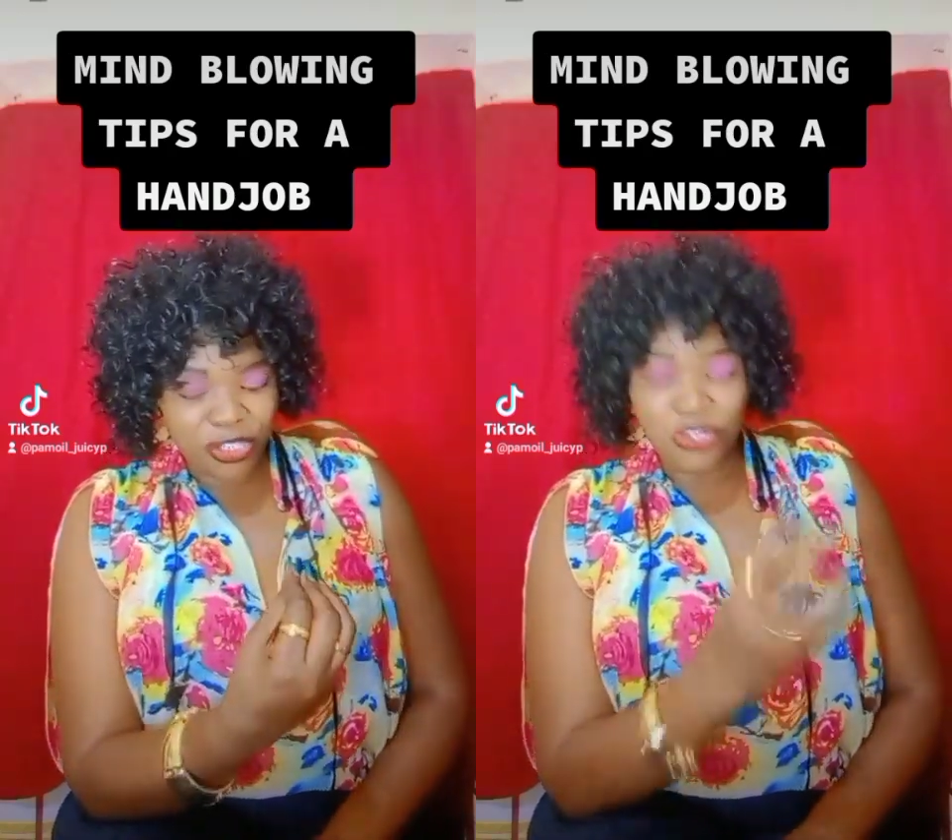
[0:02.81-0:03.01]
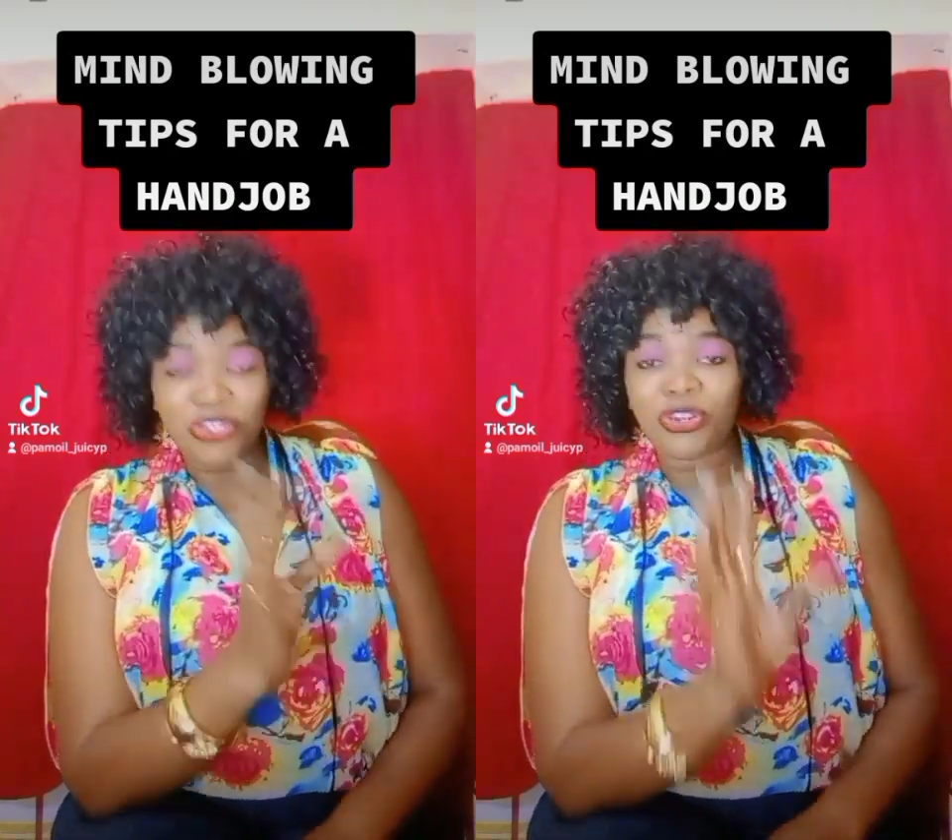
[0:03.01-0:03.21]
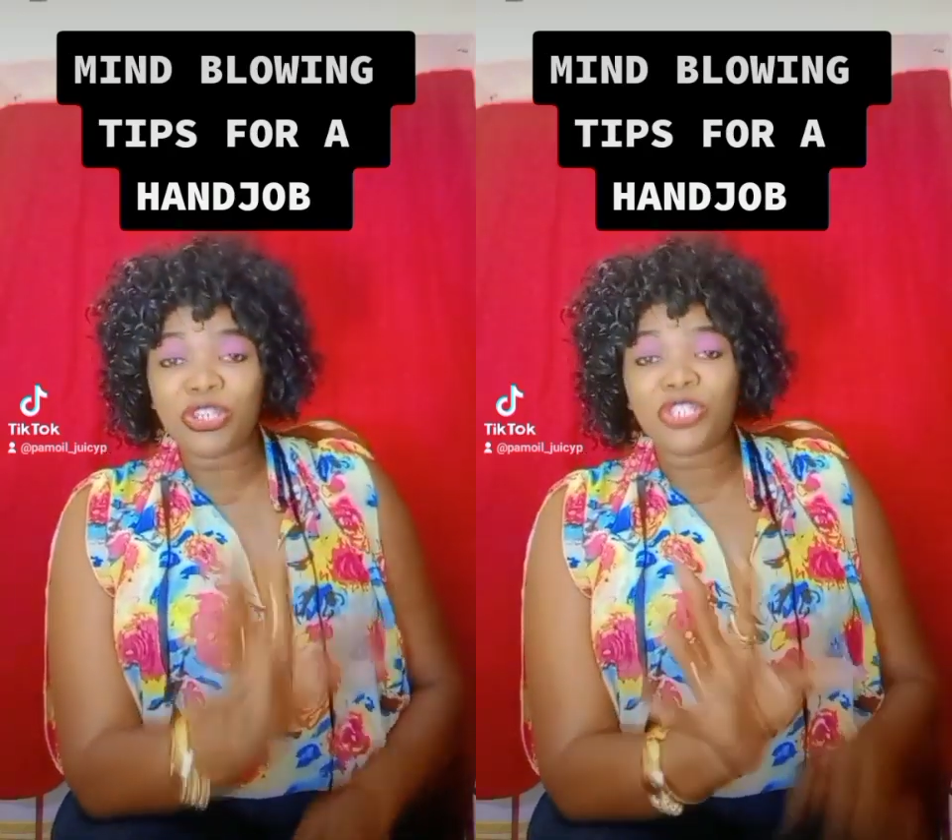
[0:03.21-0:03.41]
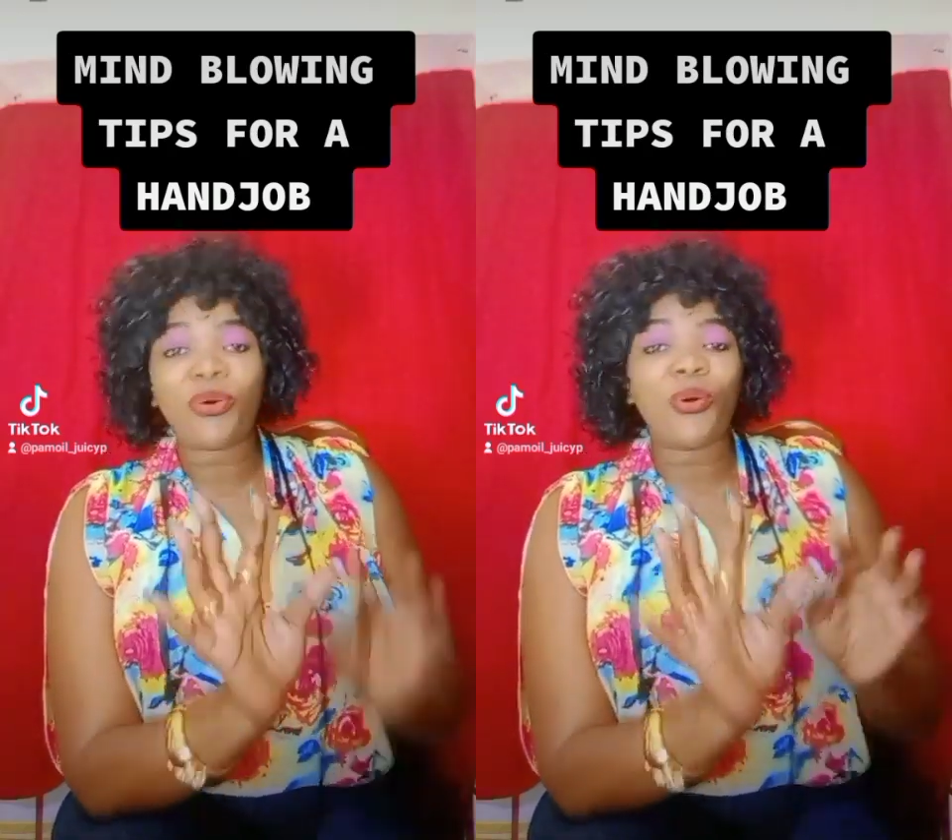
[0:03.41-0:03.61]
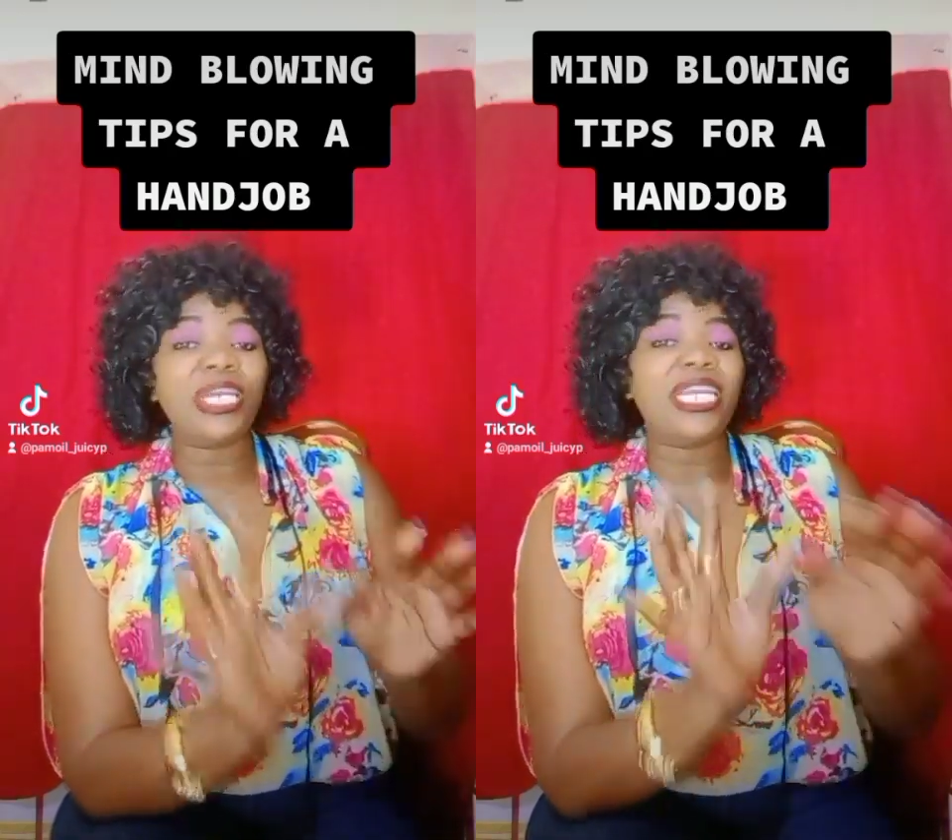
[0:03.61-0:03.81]
you don't
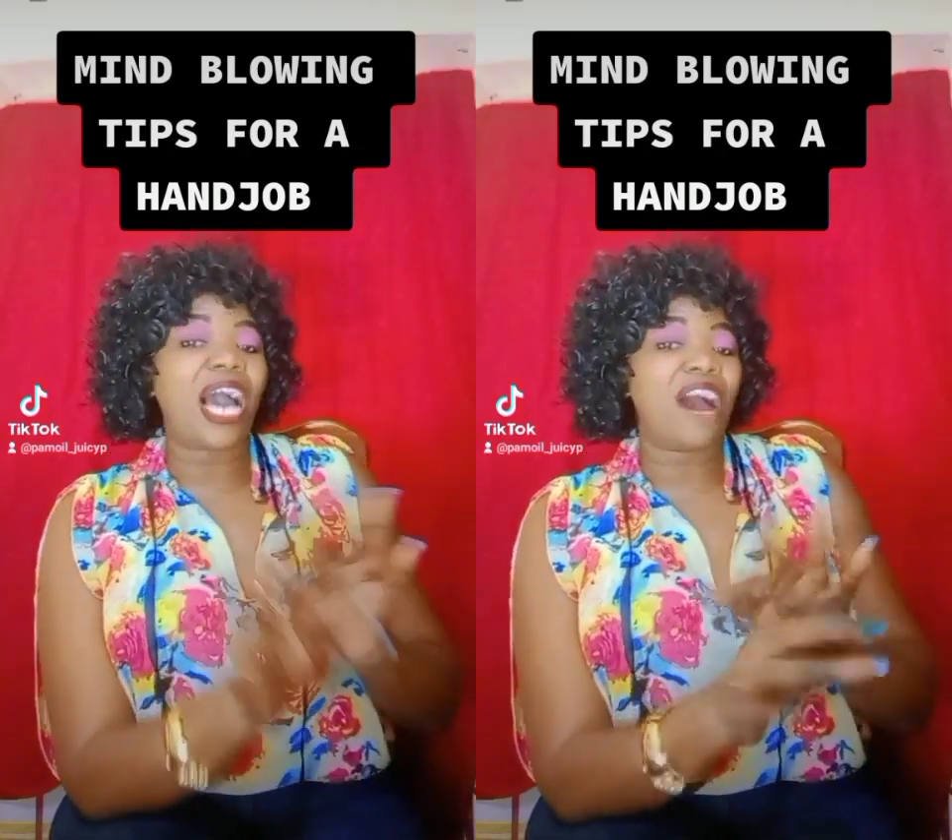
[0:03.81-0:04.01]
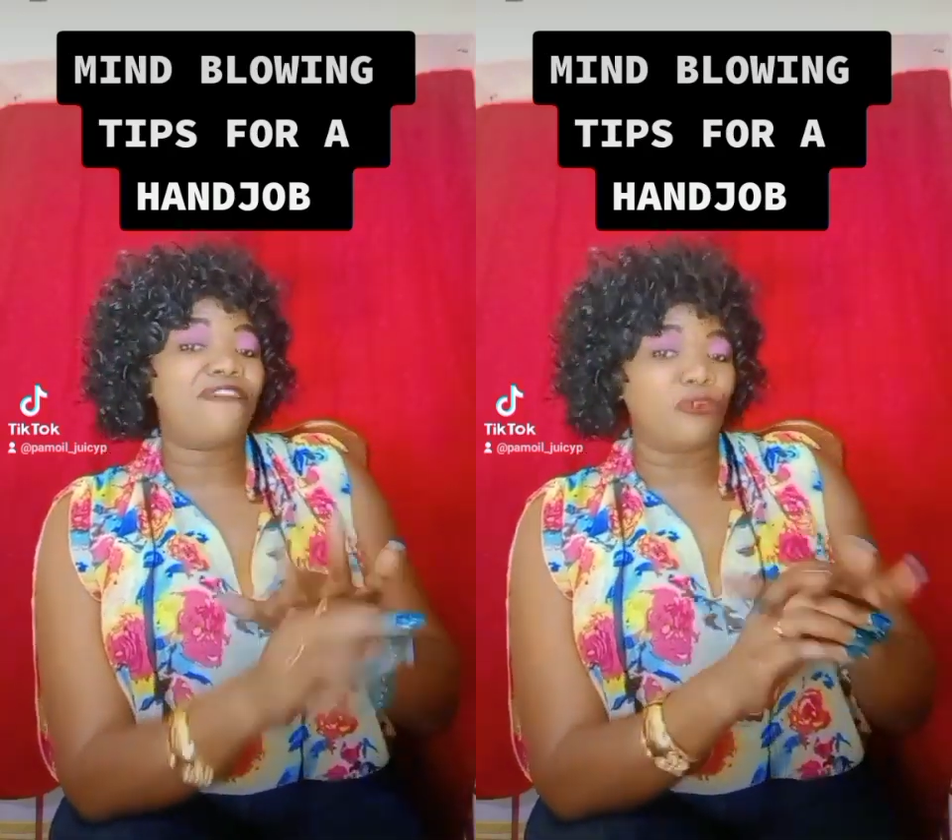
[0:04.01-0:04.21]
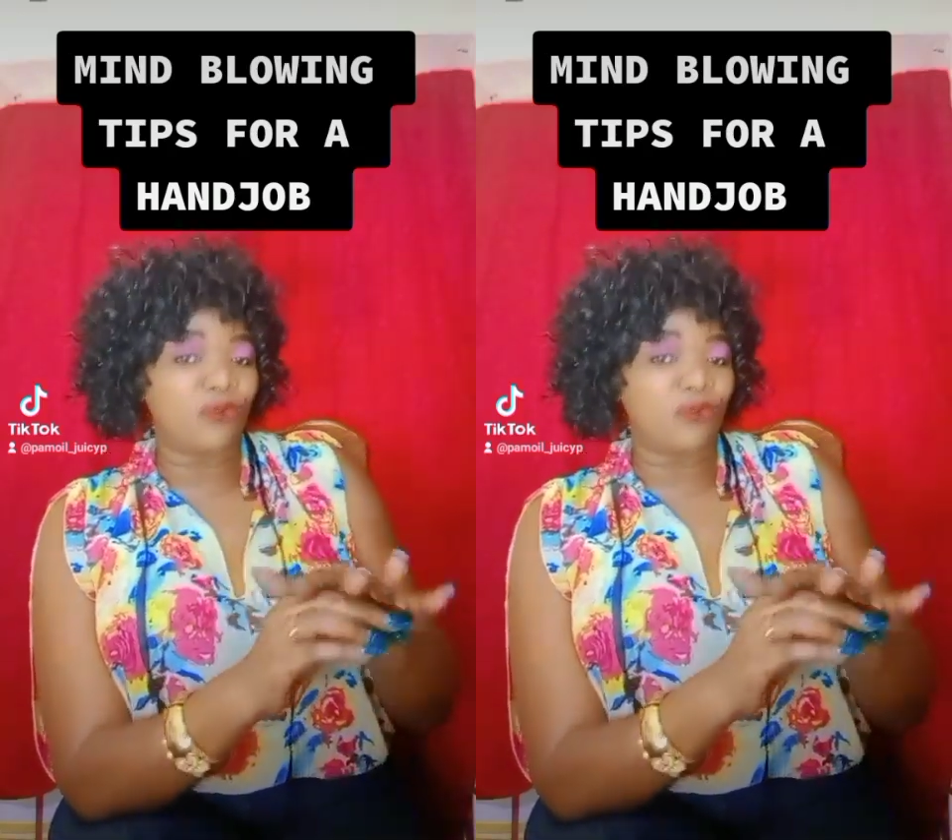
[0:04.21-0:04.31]
only have